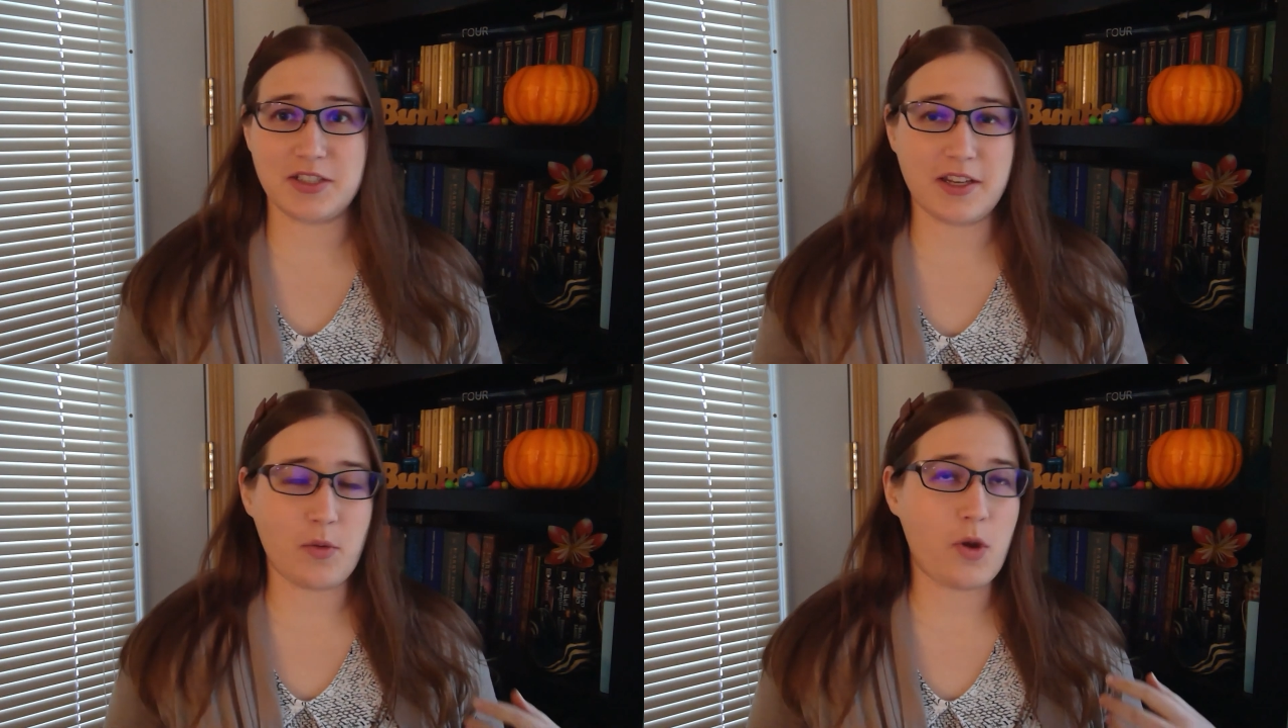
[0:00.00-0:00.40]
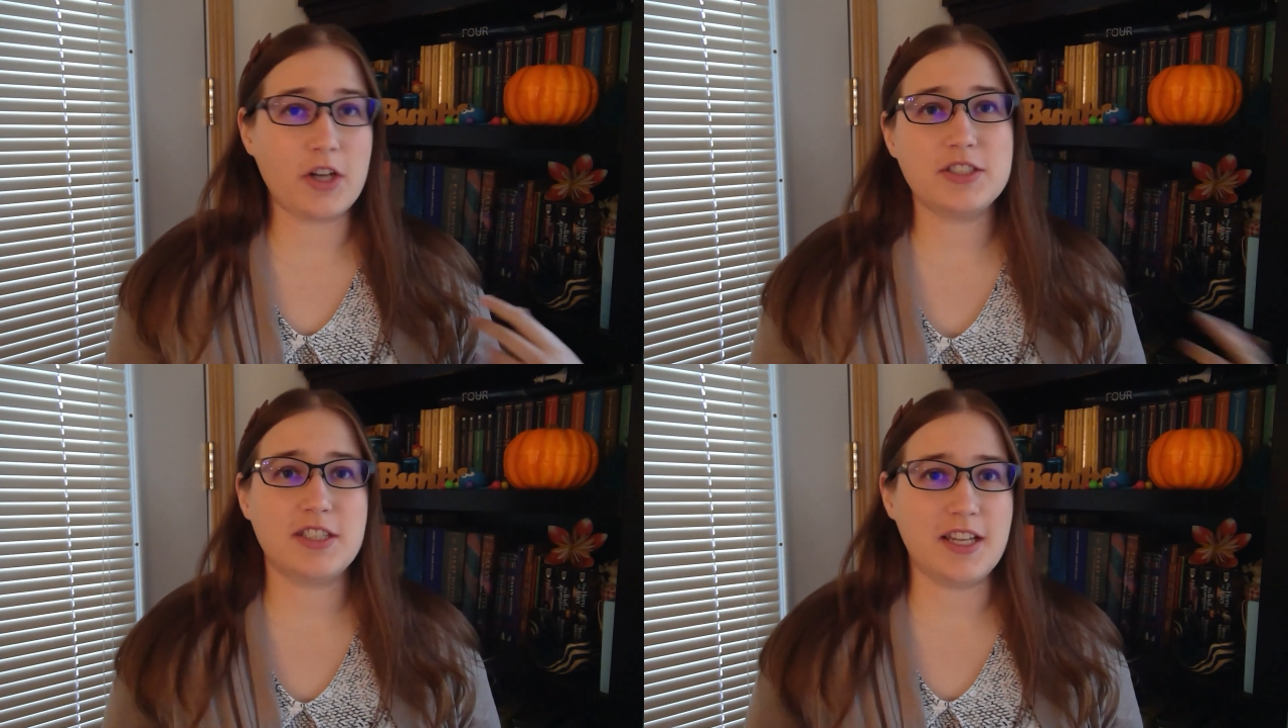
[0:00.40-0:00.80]

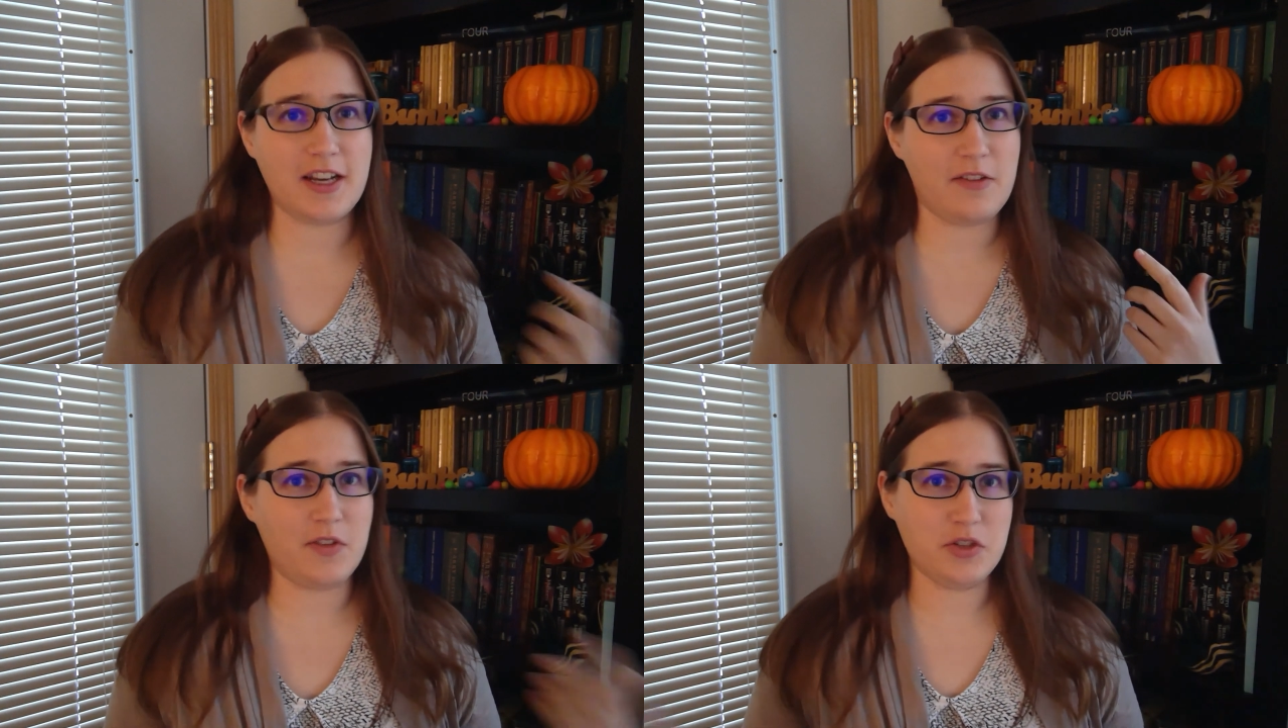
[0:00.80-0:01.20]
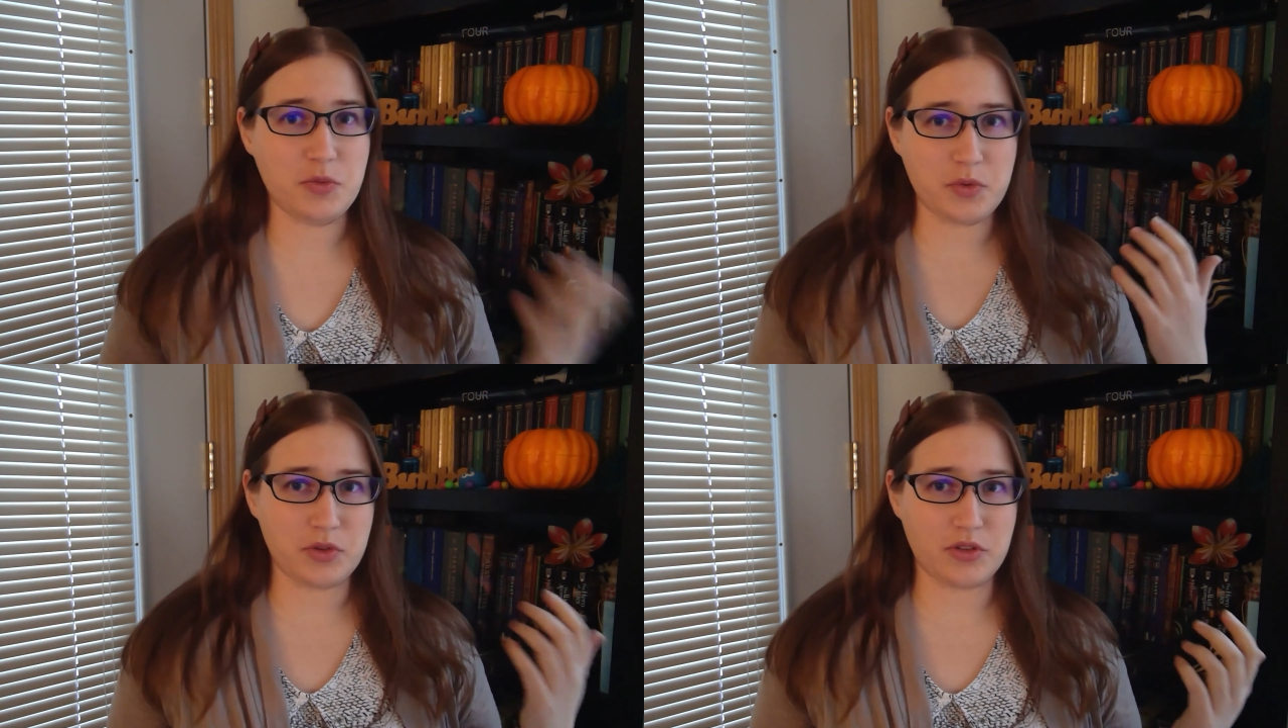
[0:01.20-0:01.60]
watched the
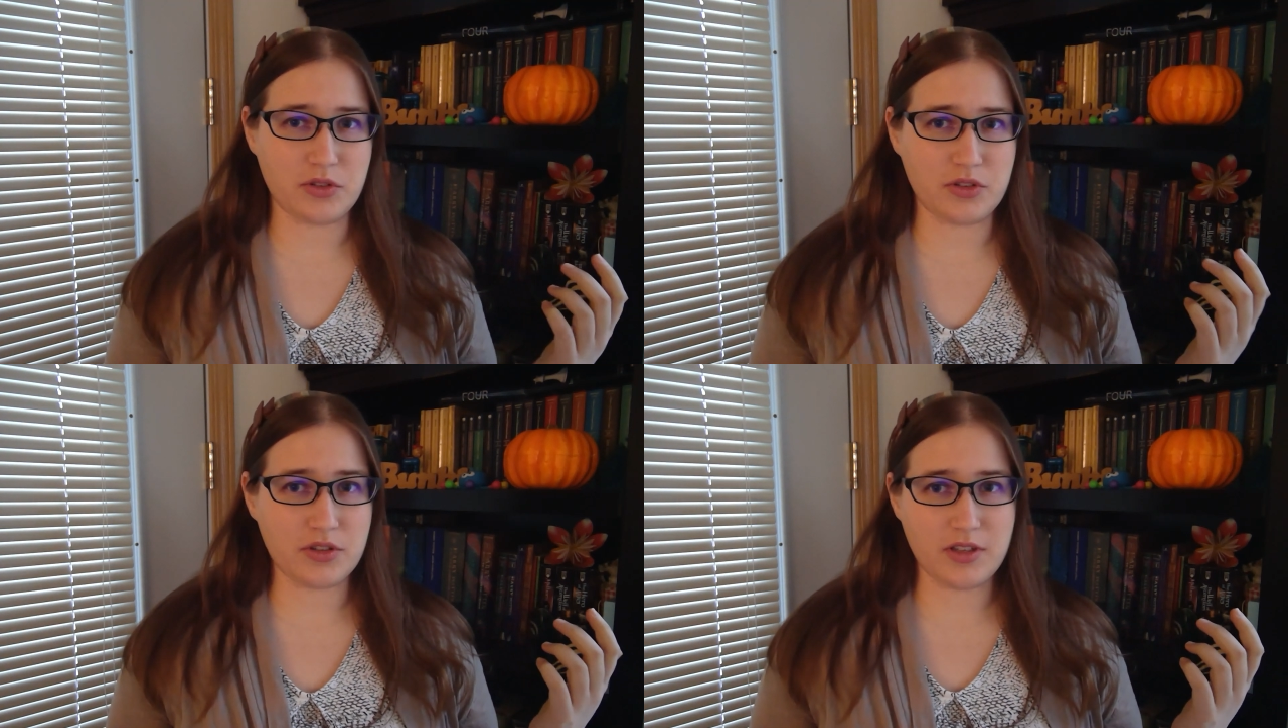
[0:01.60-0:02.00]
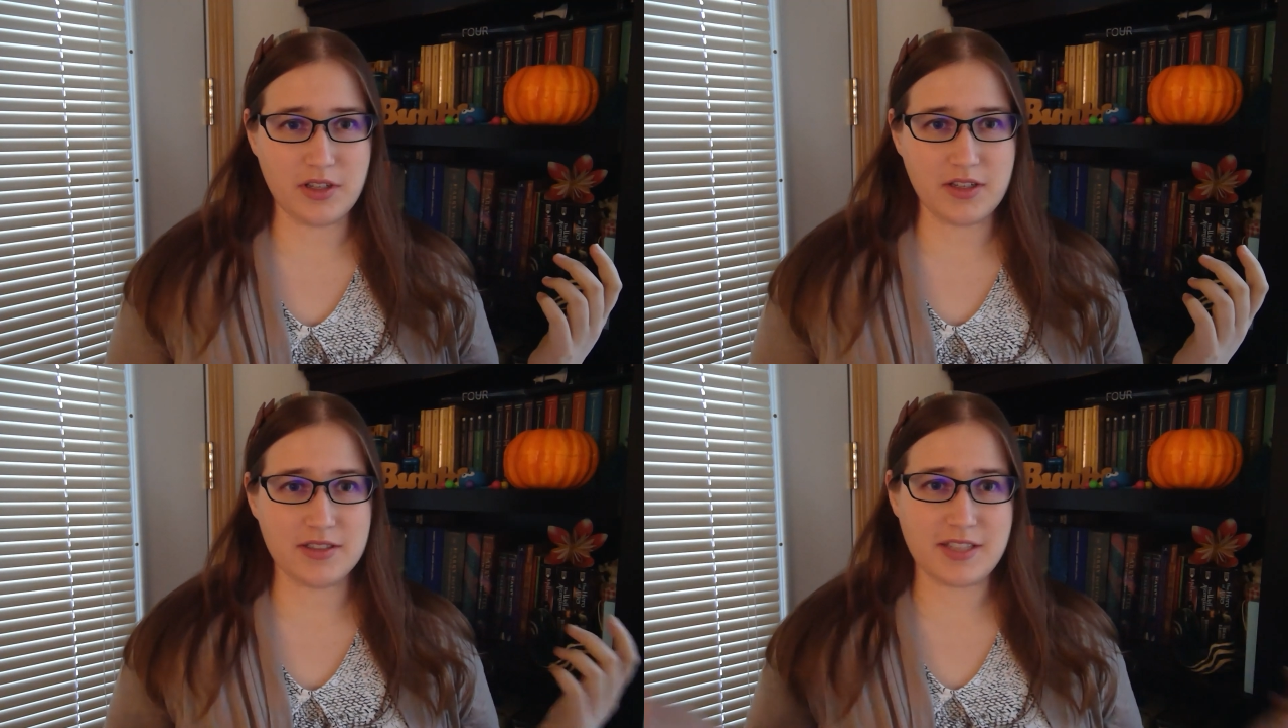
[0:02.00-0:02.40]
individual
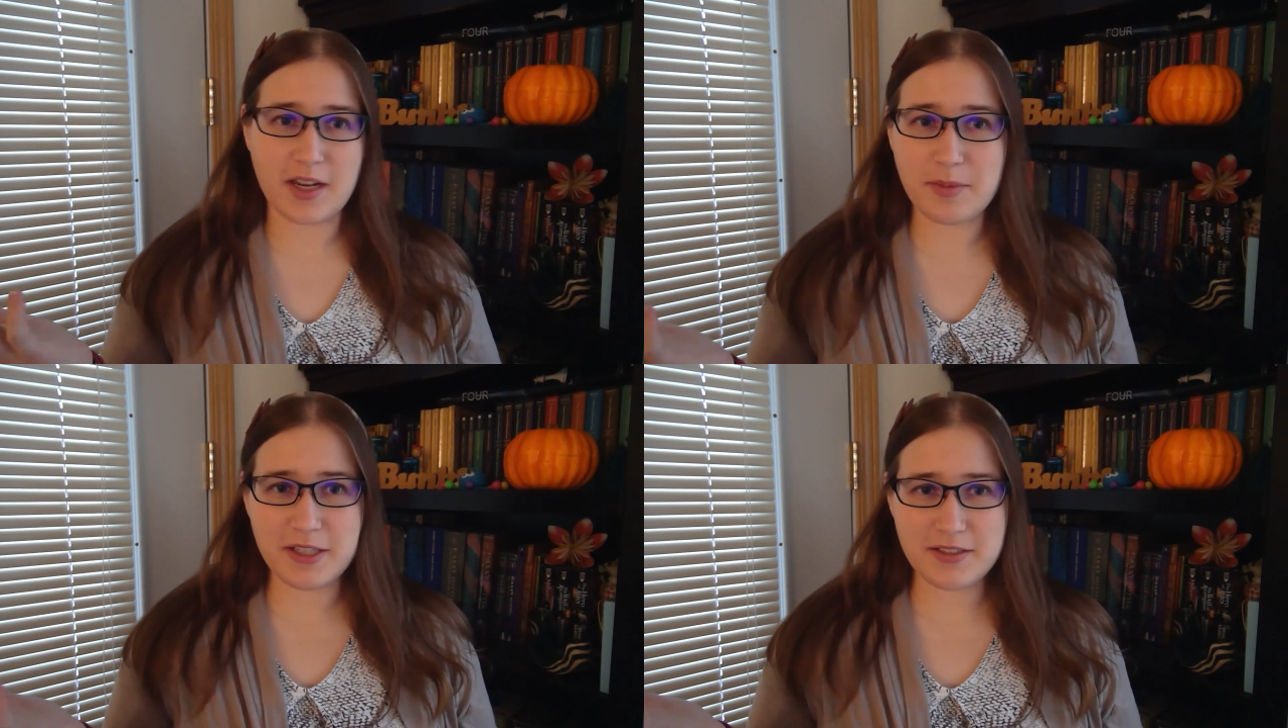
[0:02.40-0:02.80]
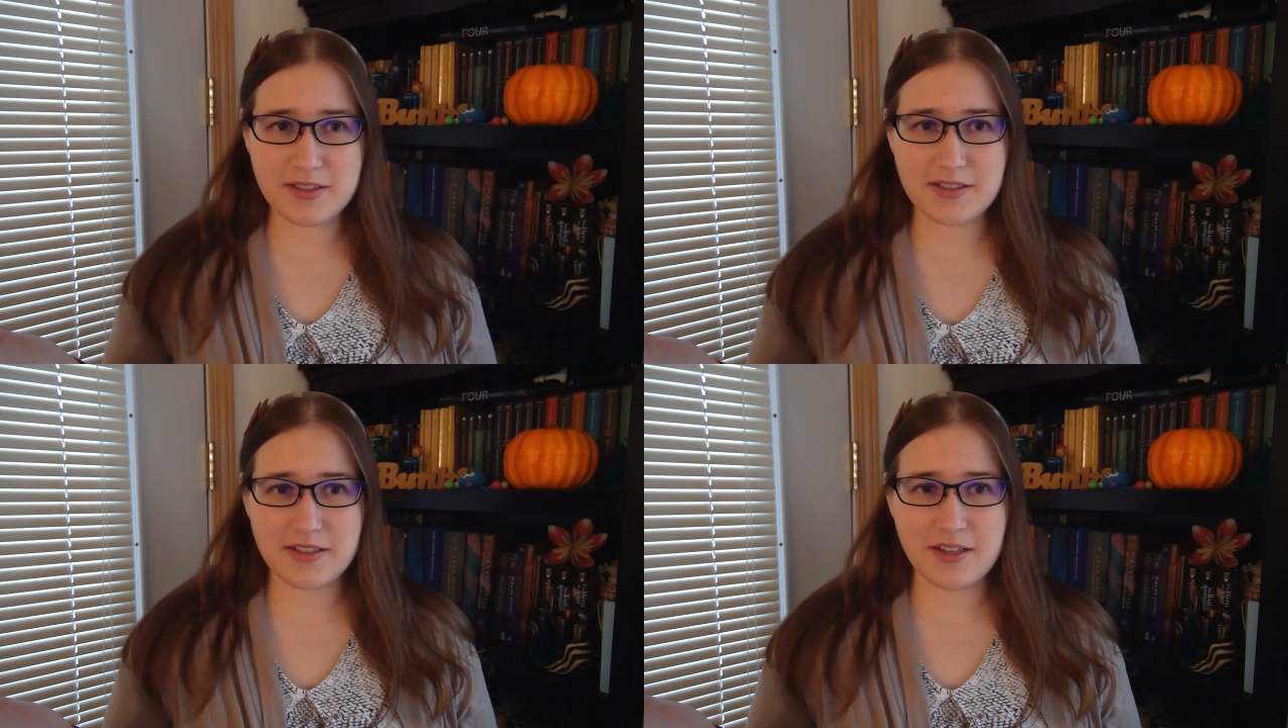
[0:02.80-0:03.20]

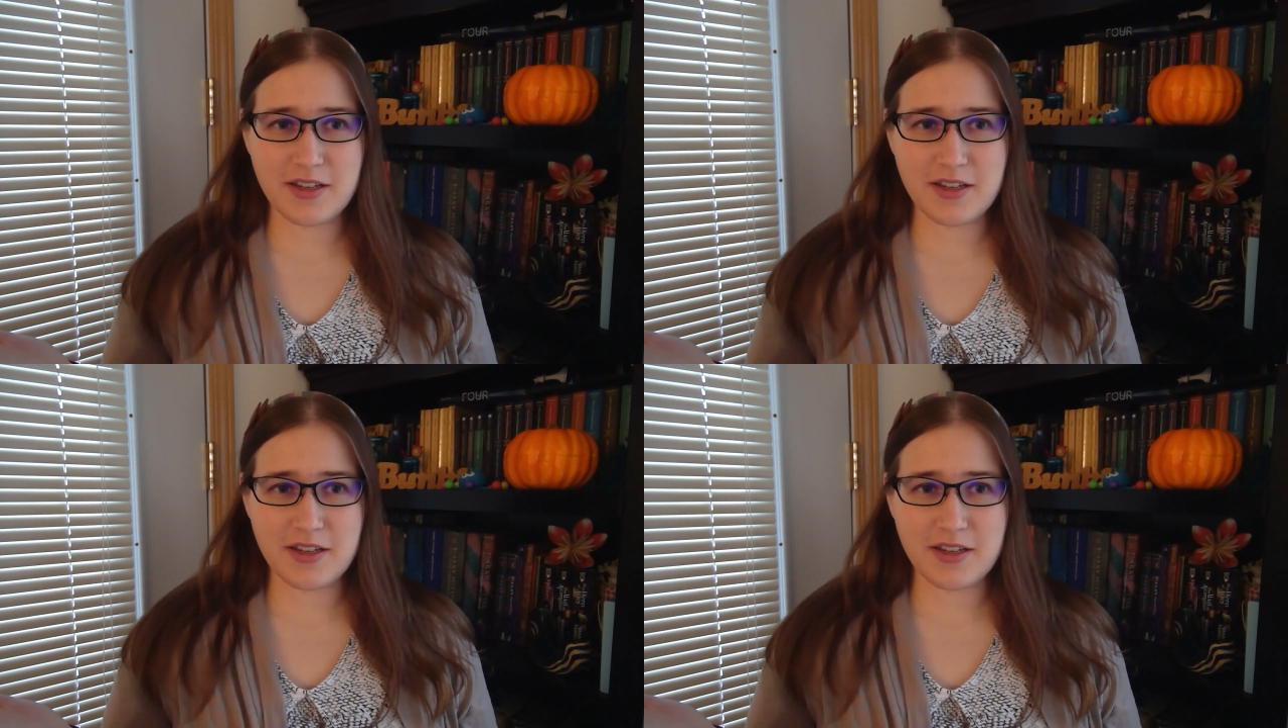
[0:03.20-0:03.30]
segments,